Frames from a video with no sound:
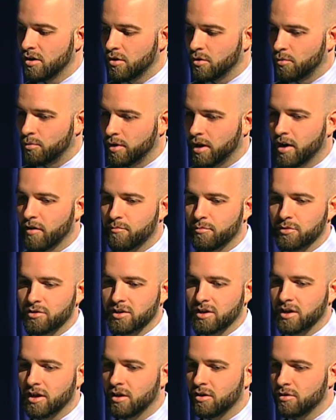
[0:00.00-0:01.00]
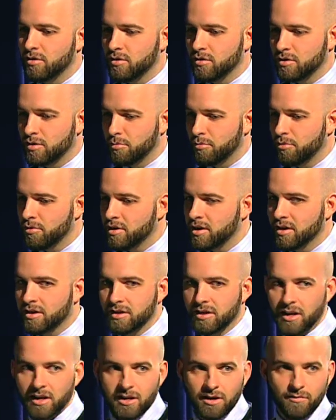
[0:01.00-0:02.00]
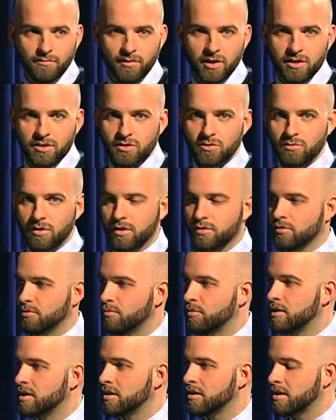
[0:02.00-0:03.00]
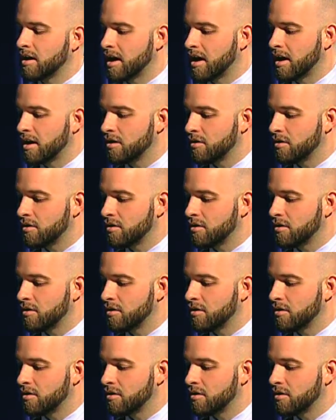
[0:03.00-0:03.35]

we have put together some pretty exciting events throughout the week that